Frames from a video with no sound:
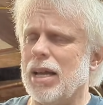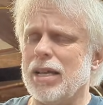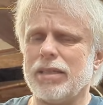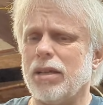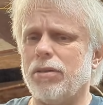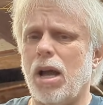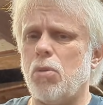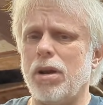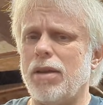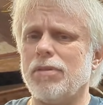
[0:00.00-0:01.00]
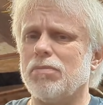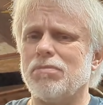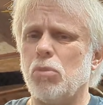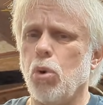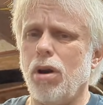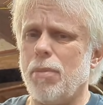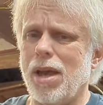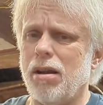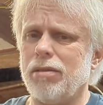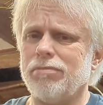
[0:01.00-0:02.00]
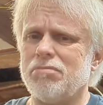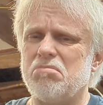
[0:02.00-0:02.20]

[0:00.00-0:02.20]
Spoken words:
So I wouldn't even worry about it.